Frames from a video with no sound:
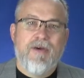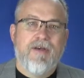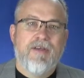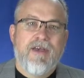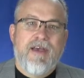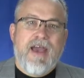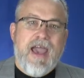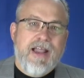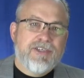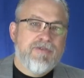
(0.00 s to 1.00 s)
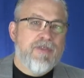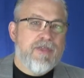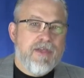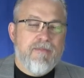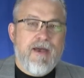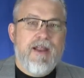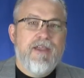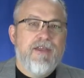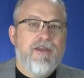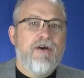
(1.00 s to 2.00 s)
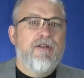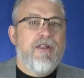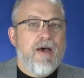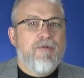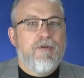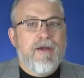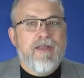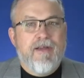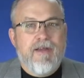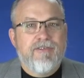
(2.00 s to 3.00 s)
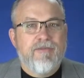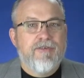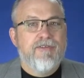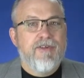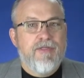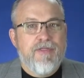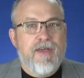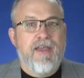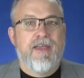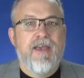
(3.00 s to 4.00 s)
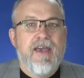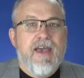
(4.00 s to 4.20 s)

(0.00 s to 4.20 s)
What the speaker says: Well, actually, if you think about it, you know a lot more about your customers than you think.